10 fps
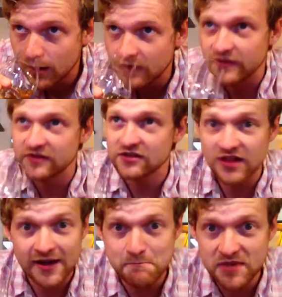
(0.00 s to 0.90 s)
There's a
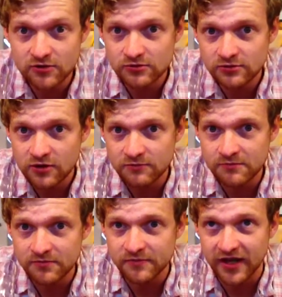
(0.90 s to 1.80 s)
slight mineral
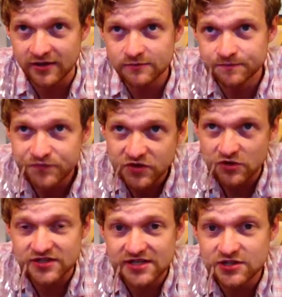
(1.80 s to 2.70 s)

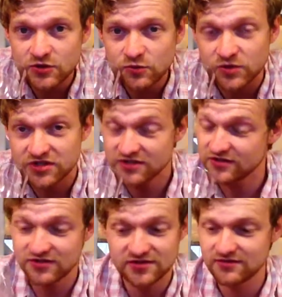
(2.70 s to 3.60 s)
content to it, which
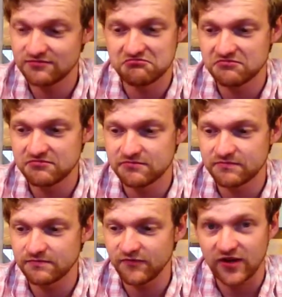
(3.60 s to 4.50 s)
is
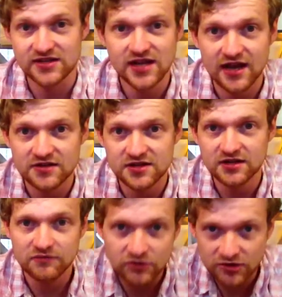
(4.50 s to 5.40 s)
fantastic.
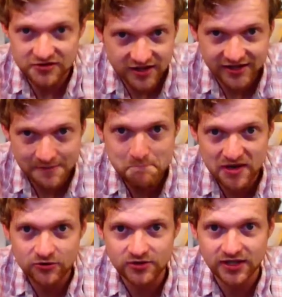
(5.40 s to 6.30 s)
If you've got a slightly
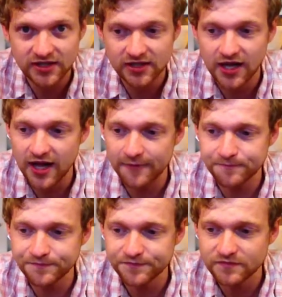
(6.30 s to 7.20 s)
minerally
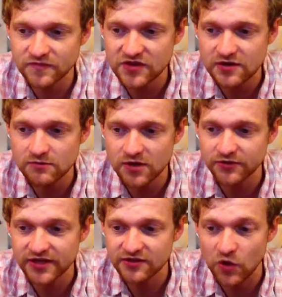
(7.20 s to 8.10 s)
single
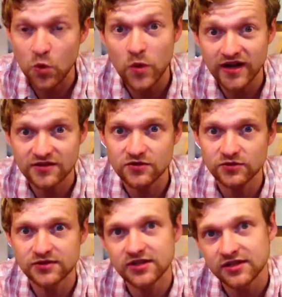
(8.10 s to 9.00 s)
malt, then it's always
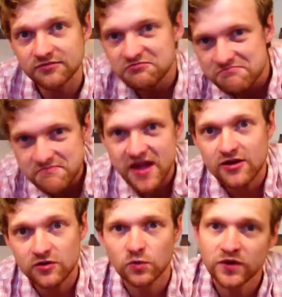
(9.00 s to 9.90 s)
good to
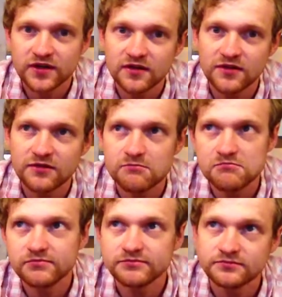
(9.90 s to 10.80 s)
pair it with,
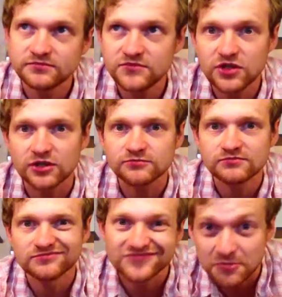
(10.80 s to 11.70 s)

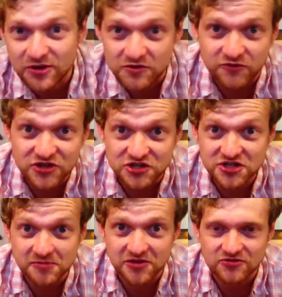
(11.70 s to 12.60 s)
to be honest, fish and
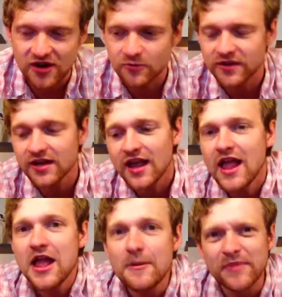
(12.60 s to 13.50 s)
chips is great with it.
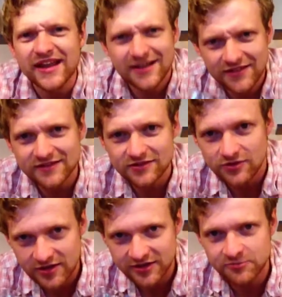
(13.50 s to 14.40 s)
But anything that's
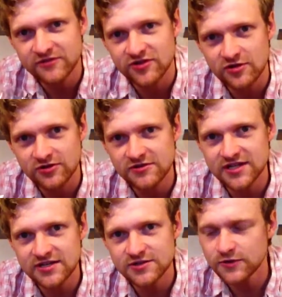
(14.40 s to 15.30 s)
got a little bit of salt
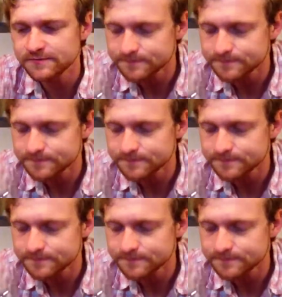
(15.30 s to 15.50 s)
content to it.